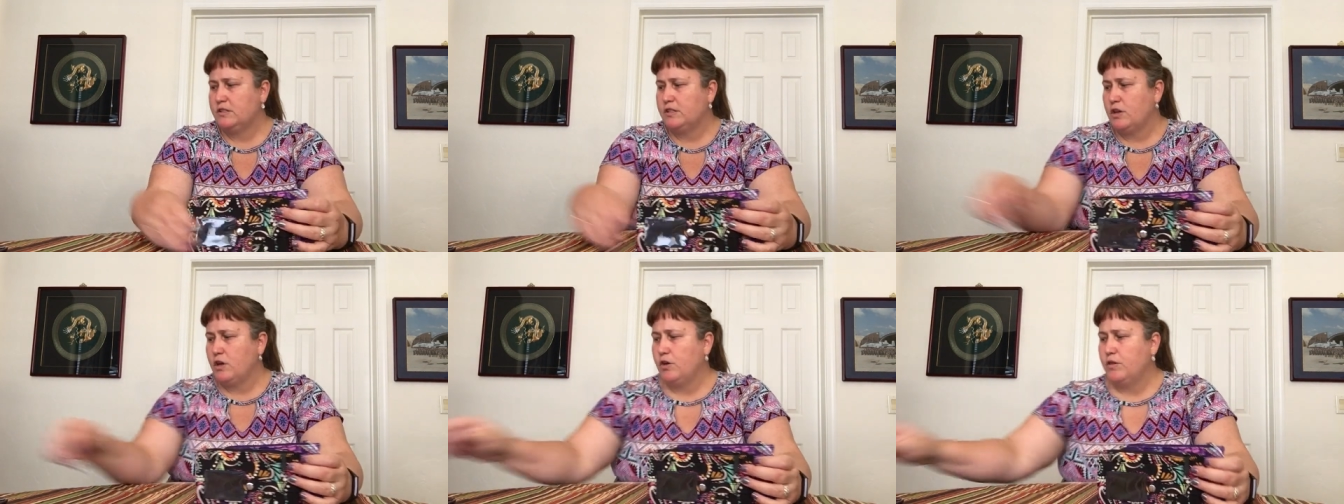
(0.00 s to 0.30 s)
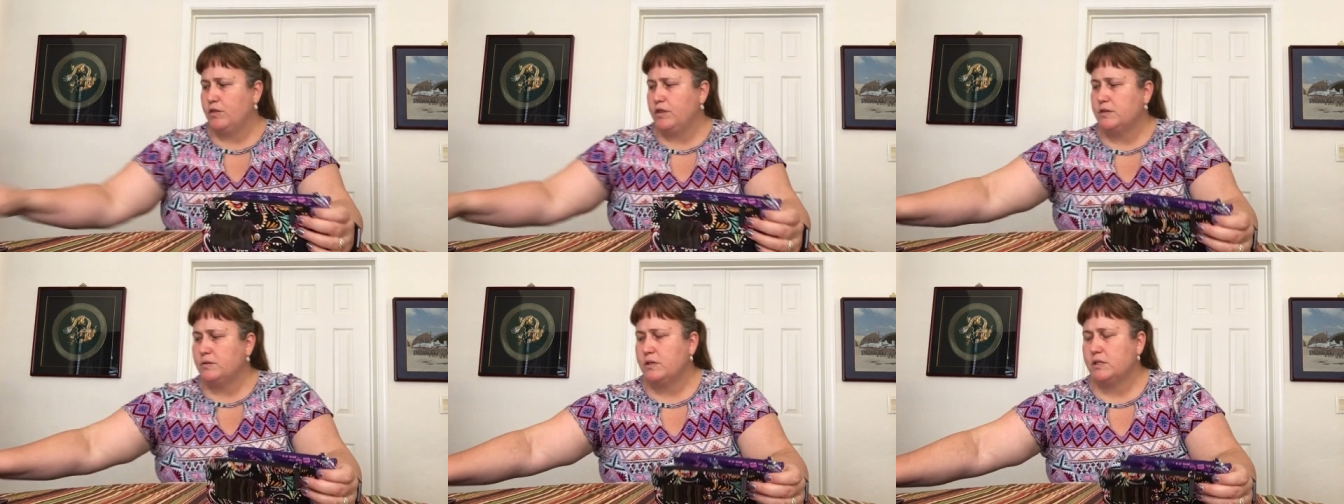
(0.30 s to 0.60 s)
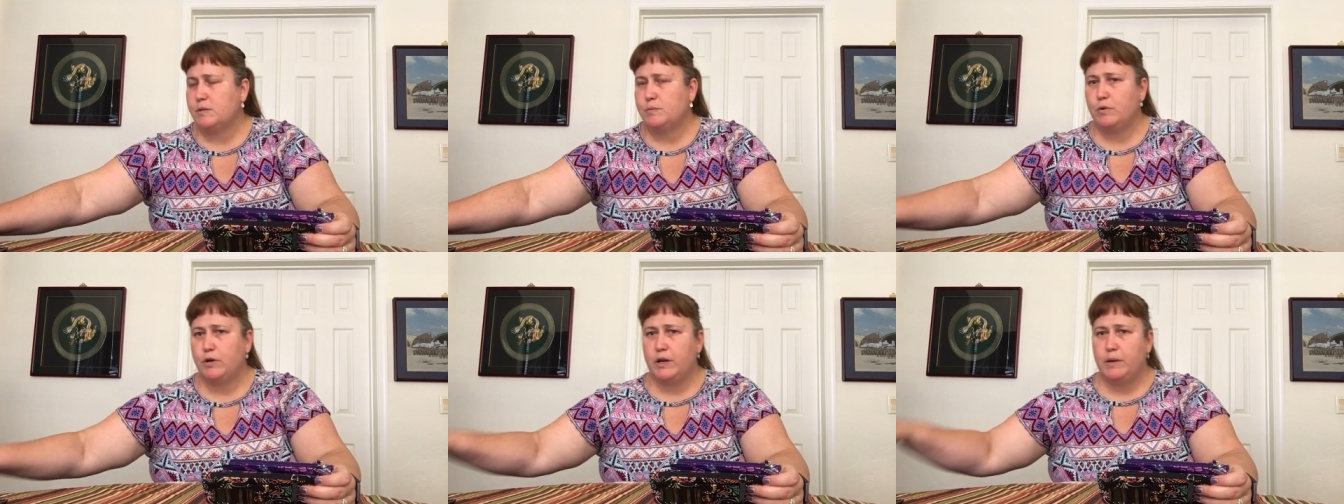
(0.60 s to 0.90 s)
So this
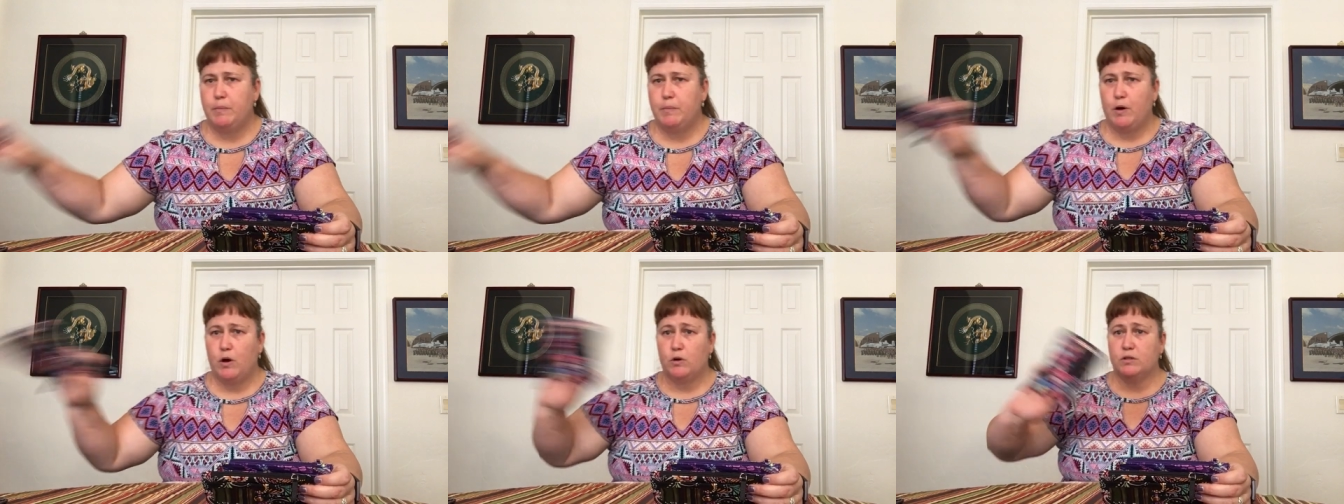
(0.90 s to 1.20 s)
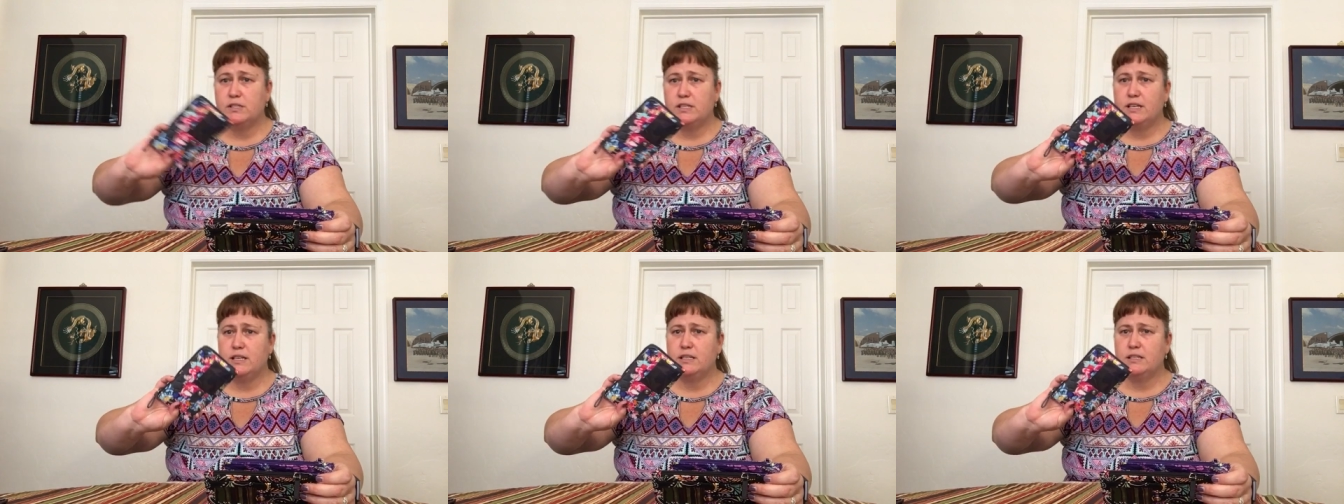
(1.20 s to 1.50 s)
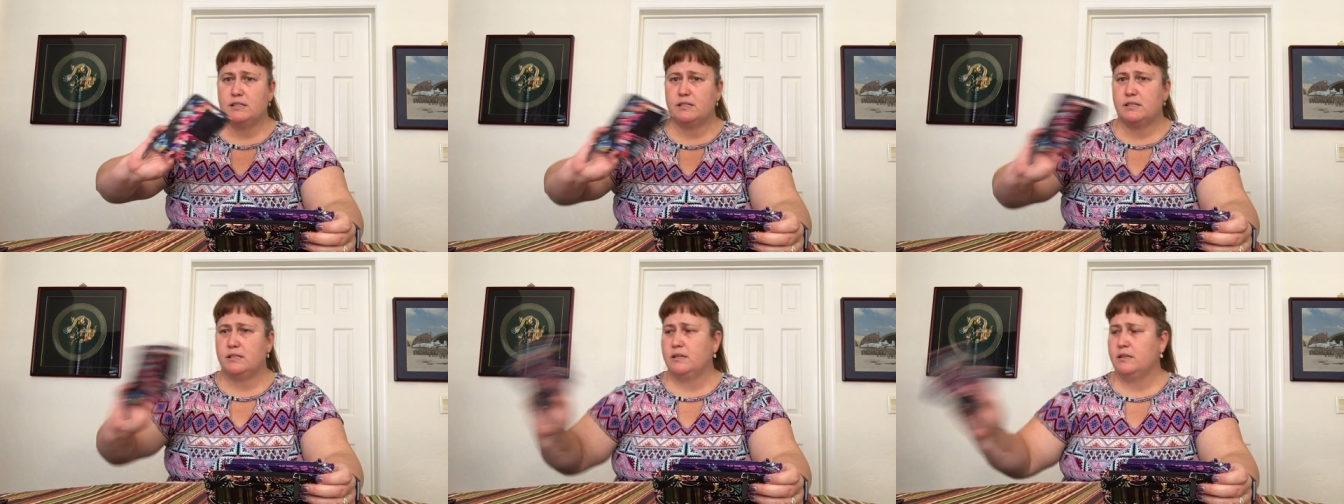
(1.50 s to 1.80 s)
was Pretty
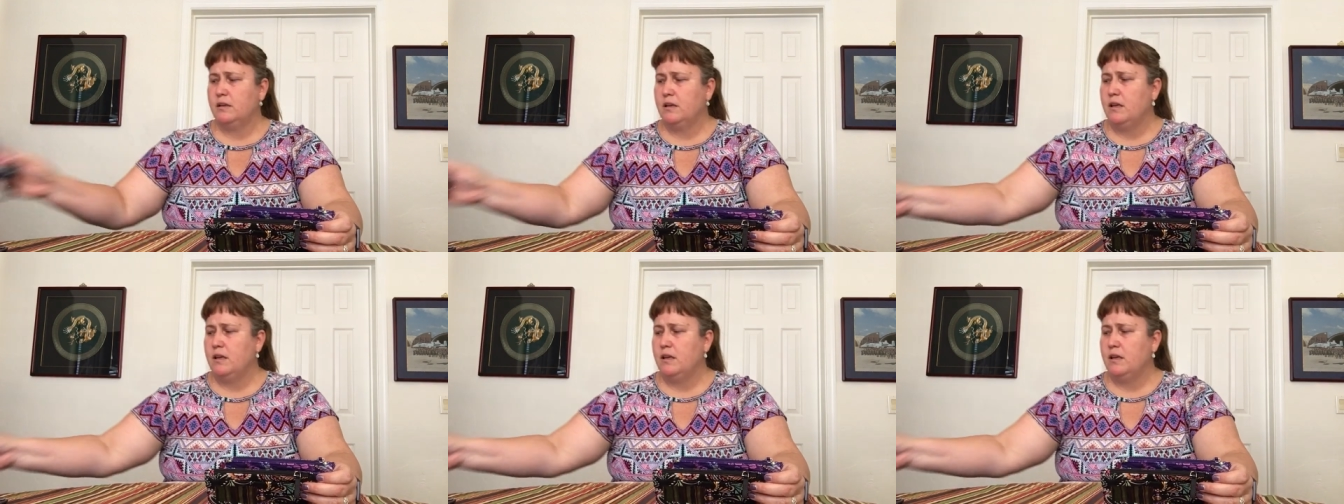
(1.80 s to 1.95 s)
Posies,